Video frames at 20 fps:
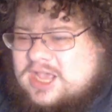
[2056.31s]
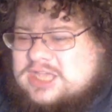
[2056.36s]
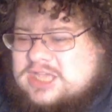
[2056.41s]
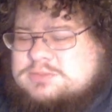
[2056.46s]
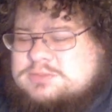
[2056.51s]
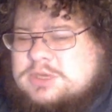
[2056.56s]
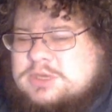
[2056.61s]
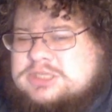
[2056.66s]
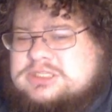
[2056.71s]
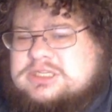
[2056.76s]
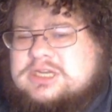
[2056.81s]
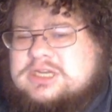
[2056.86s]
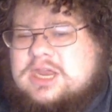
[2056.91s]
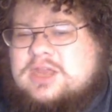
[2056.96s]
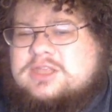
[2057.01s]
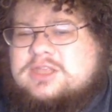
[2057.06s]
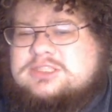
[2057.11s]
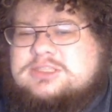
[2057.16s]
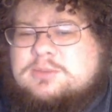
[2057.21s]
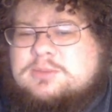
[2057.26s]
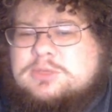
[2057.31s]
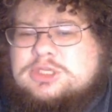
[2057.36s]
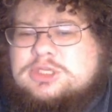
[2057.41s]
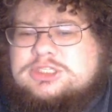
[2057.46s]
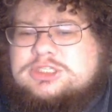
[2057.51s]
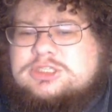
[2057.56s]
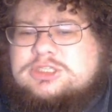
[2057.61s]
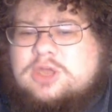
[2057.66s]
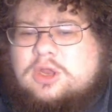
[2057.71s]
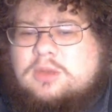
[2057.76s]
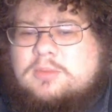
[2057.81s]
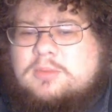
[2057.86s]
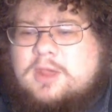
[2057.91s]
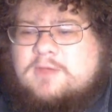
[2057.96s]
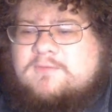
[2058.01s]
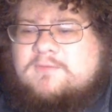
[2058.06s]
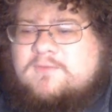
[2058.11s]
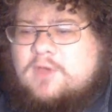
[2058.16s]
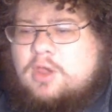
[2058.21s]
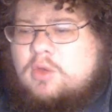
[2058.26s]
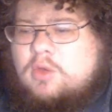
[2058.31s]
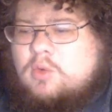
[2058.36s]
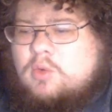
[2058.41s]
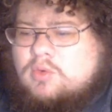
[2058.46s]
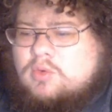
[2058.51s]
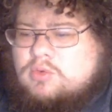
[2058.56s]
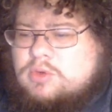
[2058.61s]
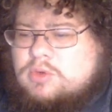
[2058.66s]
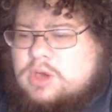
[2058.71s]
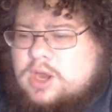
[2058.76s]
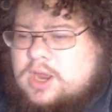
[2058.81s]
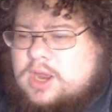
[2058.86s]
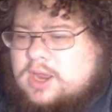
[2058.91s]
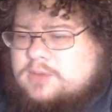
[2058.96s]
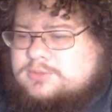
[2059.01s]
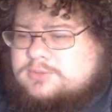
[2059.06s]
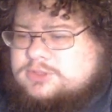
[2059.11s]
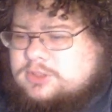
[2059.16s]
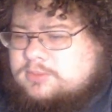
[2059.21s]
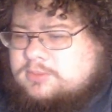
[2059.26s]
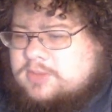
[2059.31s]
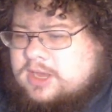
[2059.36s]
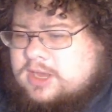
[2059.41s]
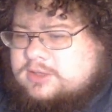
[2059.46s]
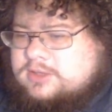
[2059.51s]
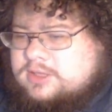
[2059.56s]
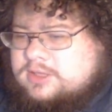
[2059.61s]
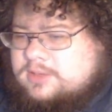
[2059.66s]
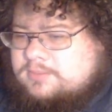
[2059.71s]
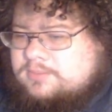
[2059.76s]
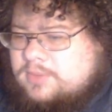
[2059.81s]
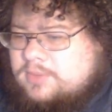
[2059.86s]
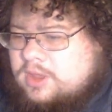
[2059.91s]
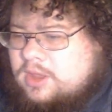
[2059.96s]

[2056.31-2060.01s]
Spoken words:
Especially now that someone stole my phone. I'm so mad at them.